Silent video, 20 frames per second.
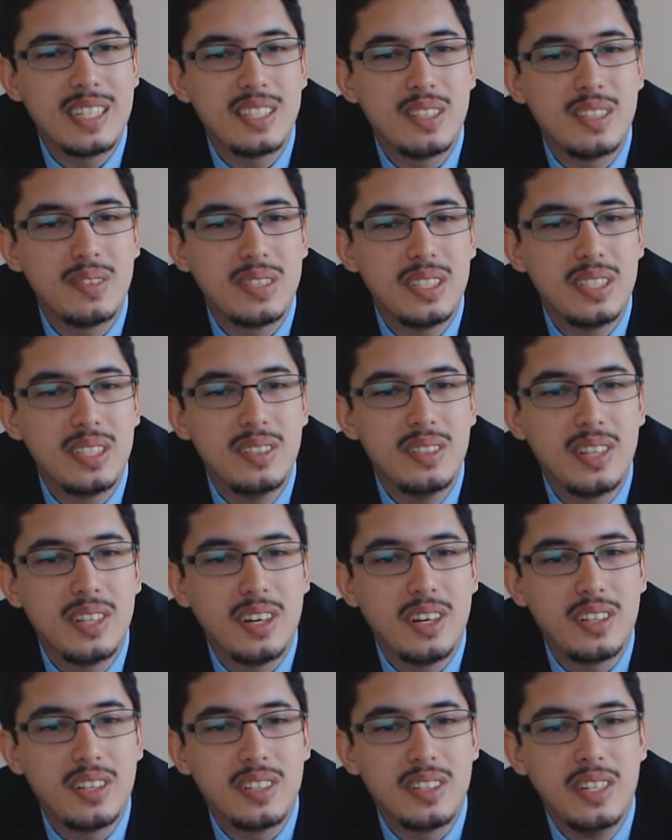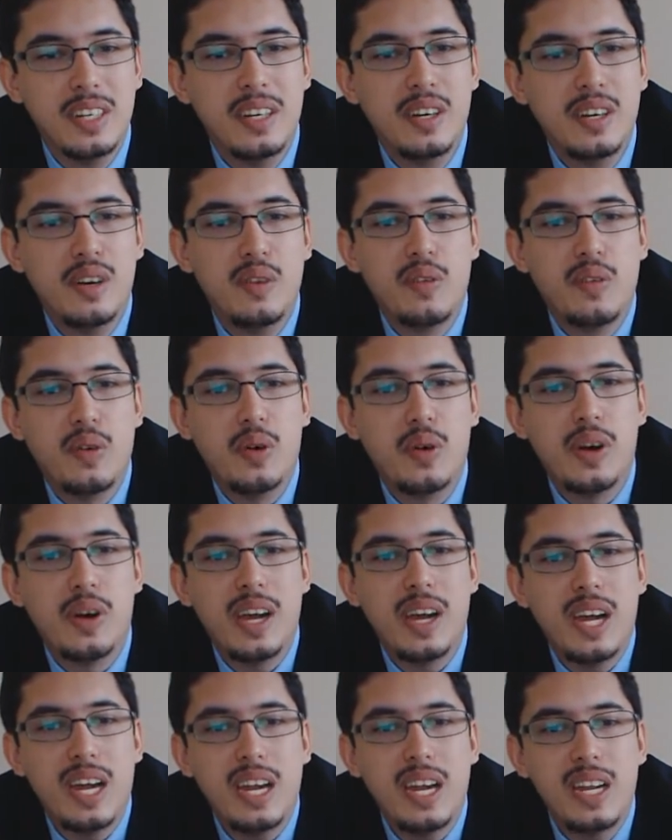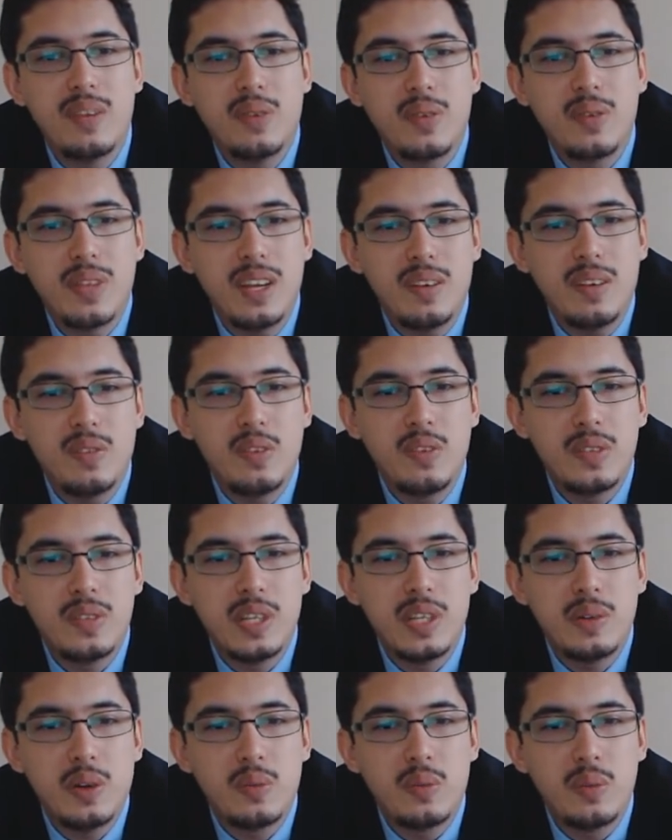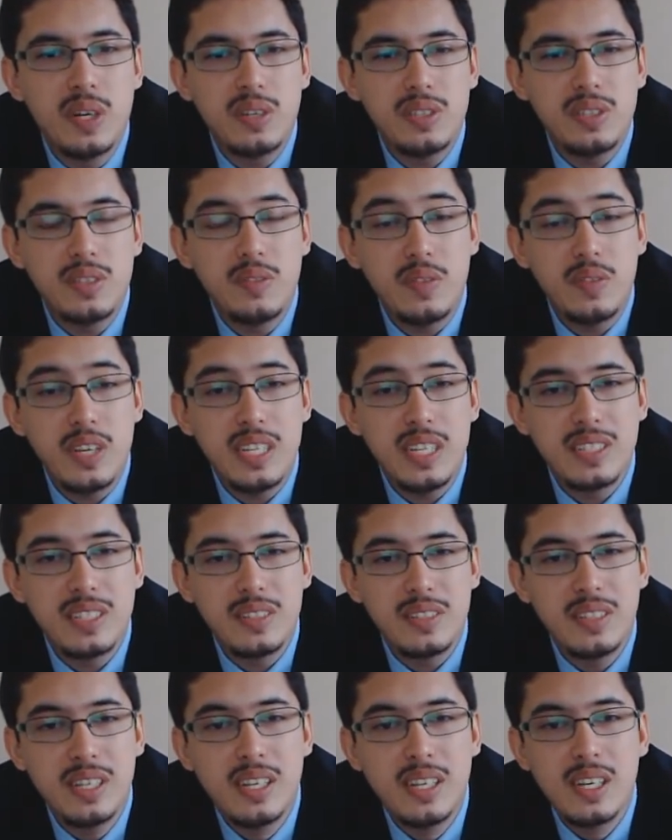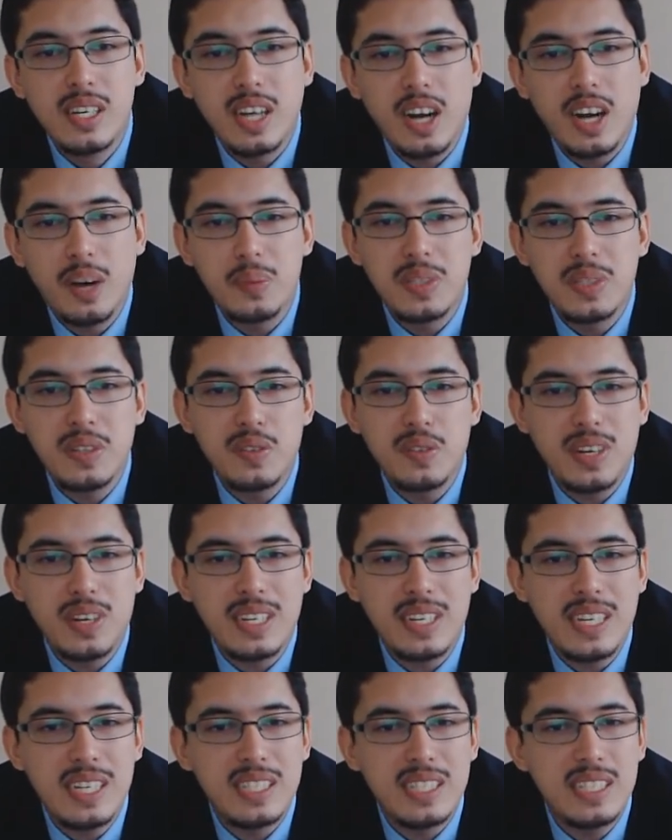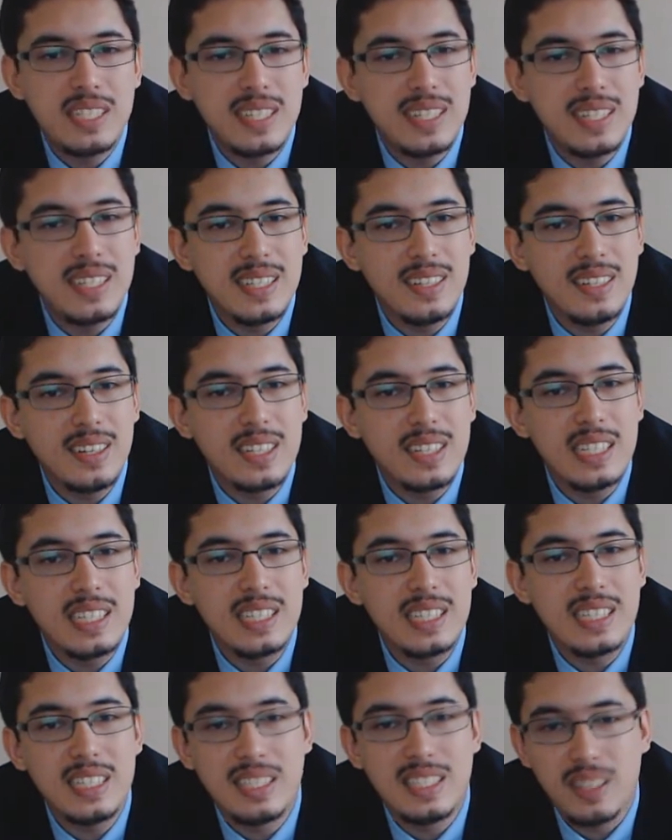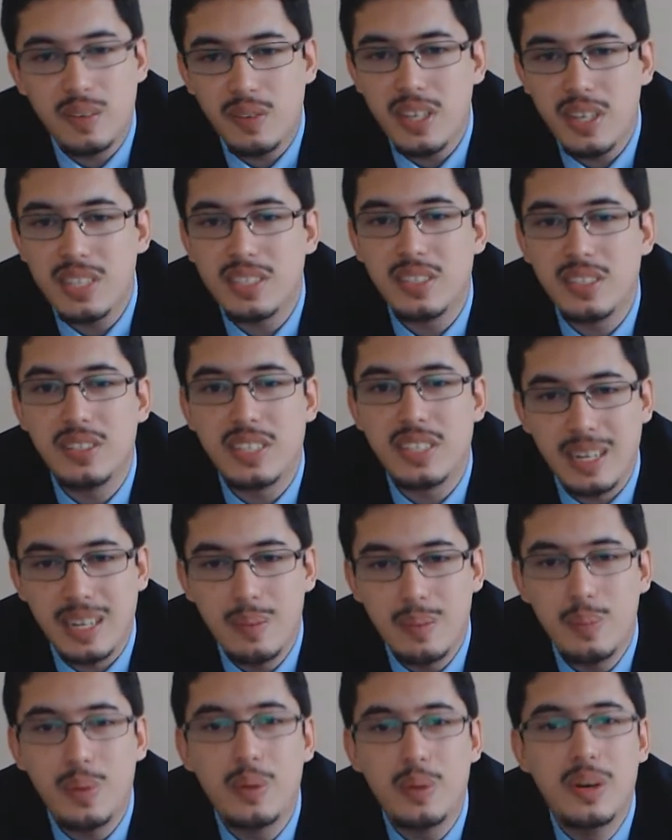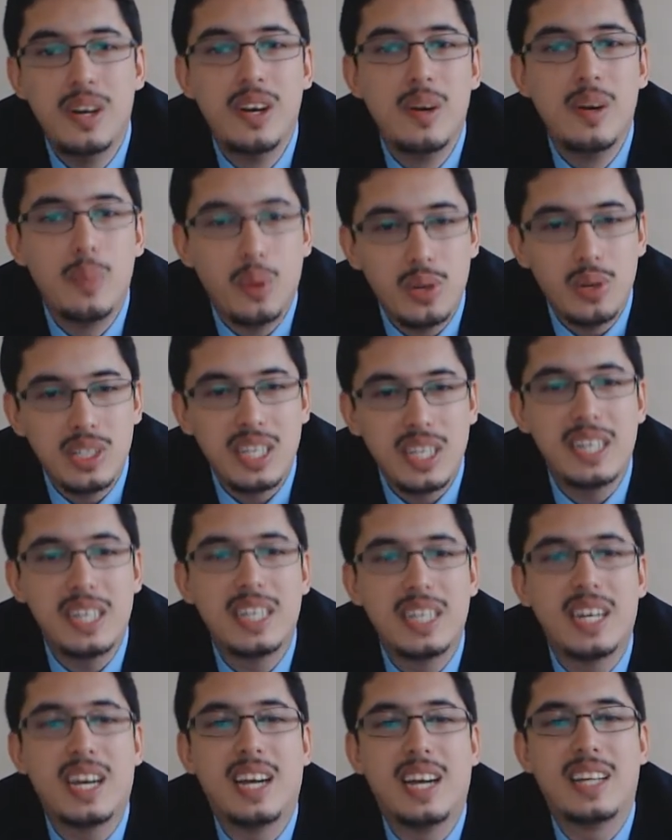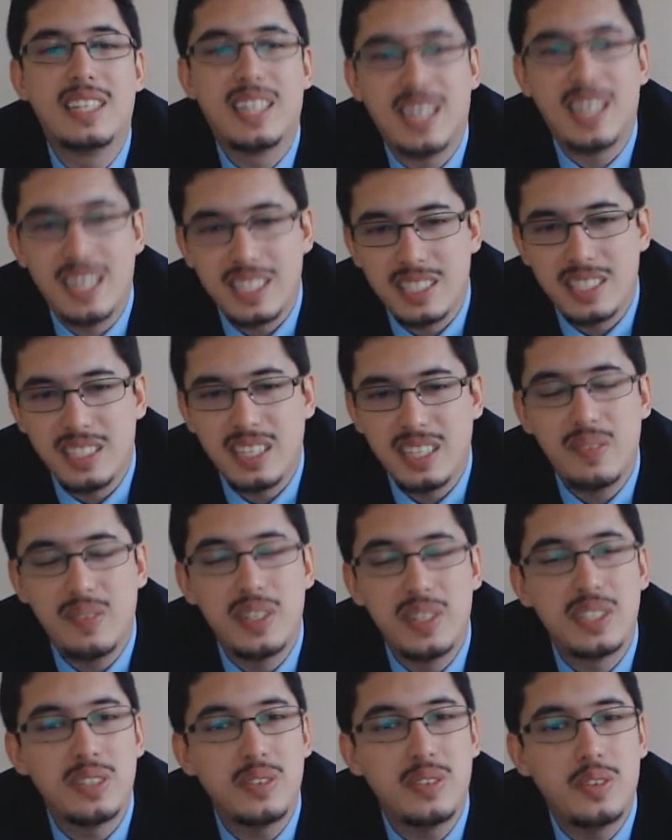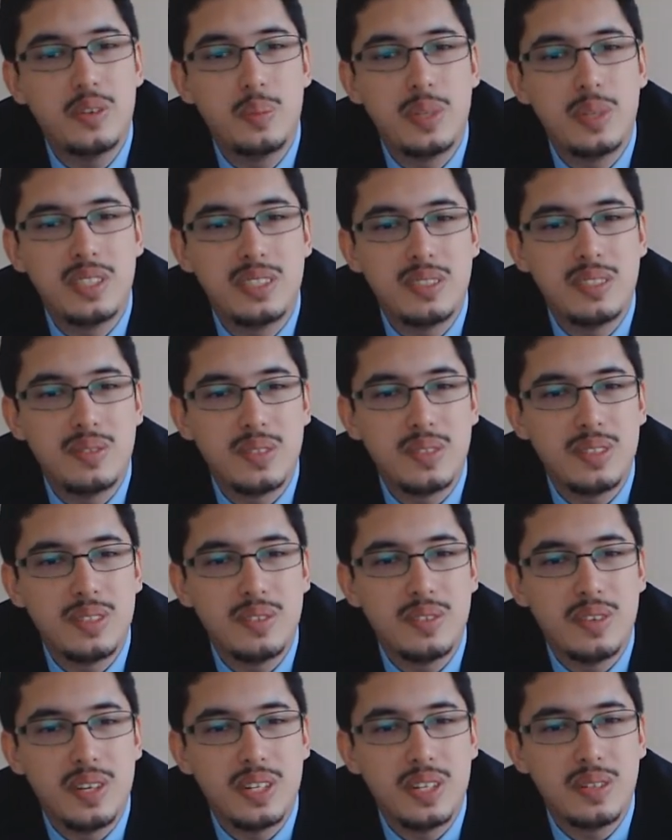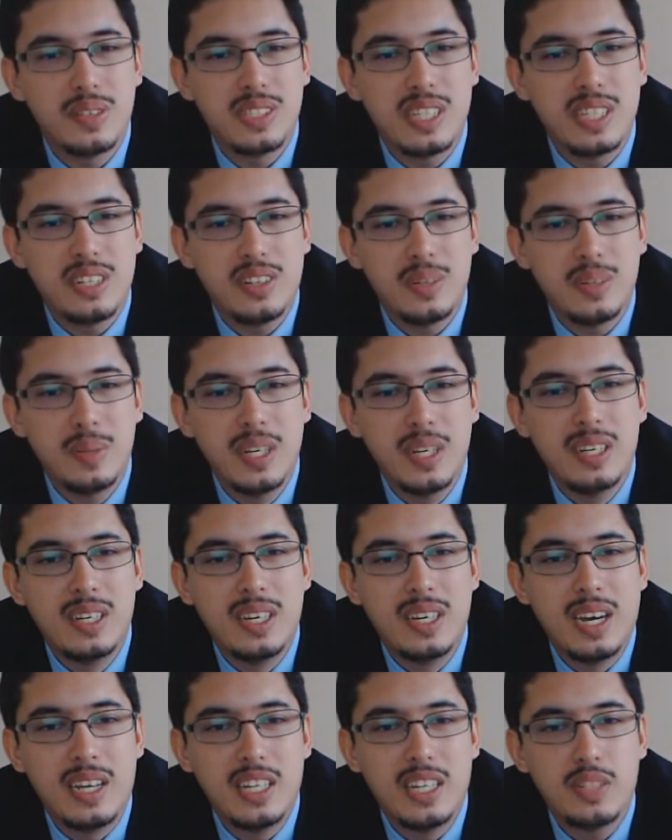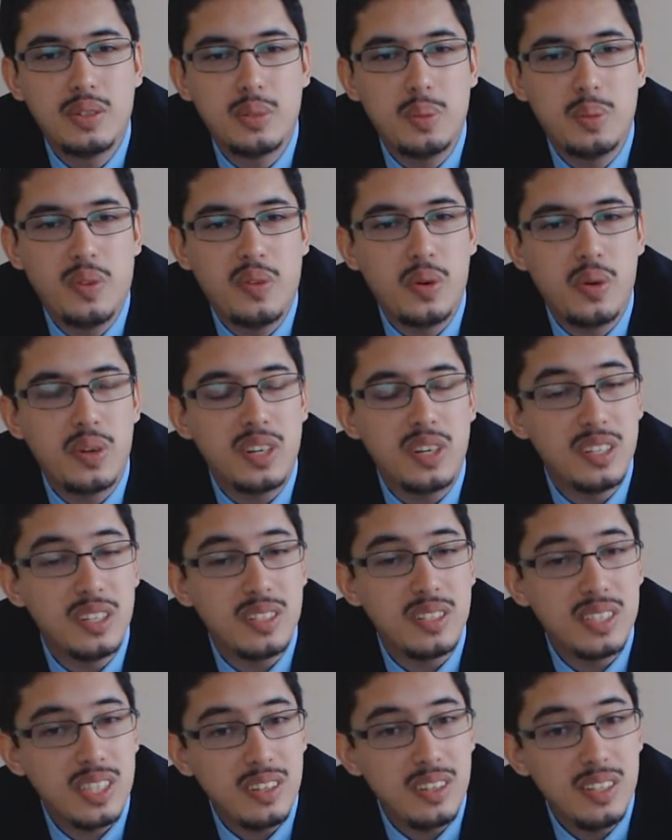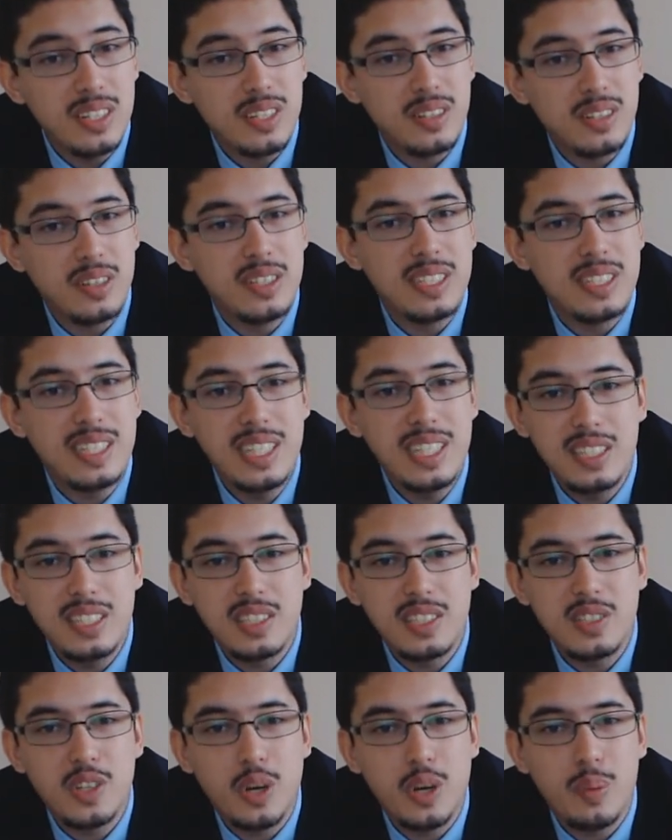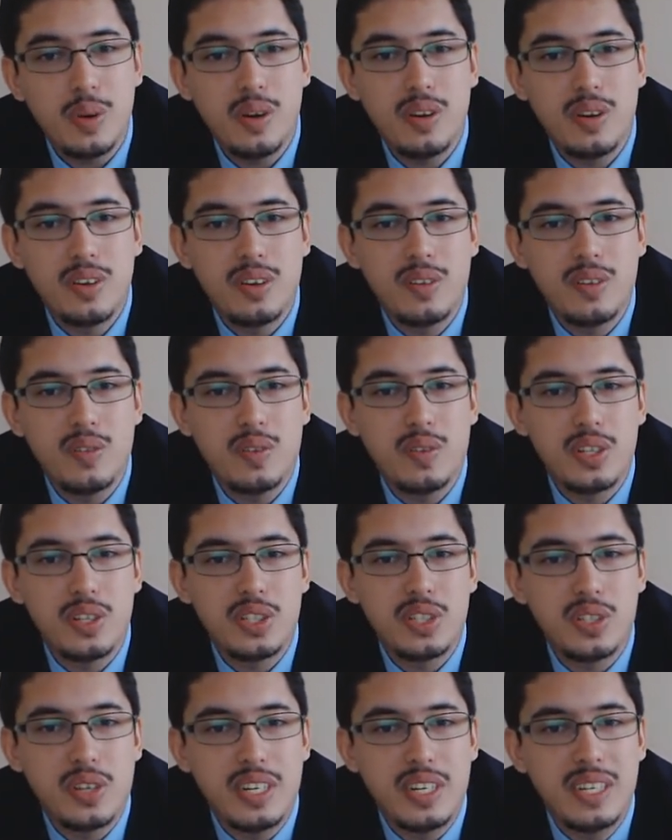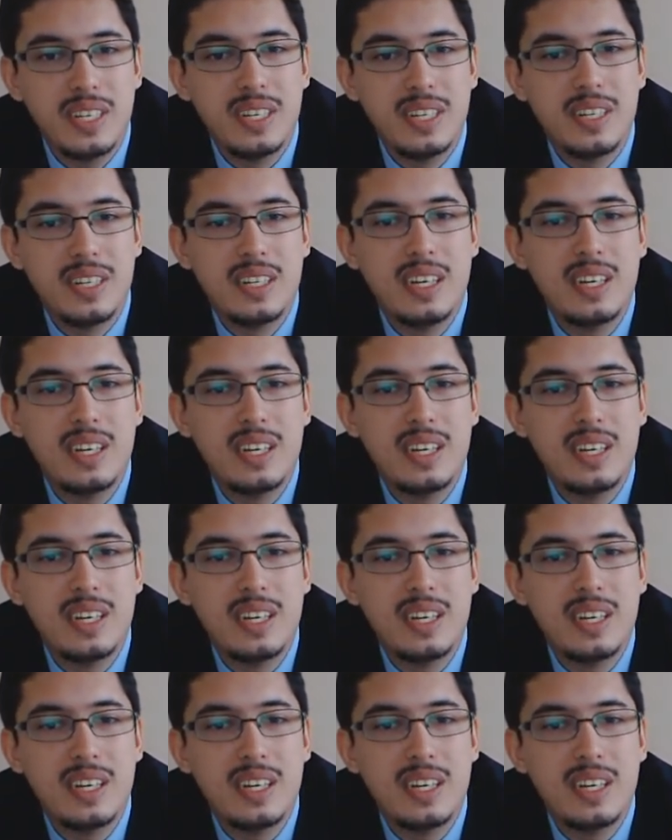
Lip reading: the inside of Newgarden for 8th. On that 51, Wilson, Viso, Carpenter, Franchitti, Tagliani, Di Silvestro, Kimball, Bourdais and Castroneves all pitted for the final time. And this was before Tony Kanaan did stop on the front straight.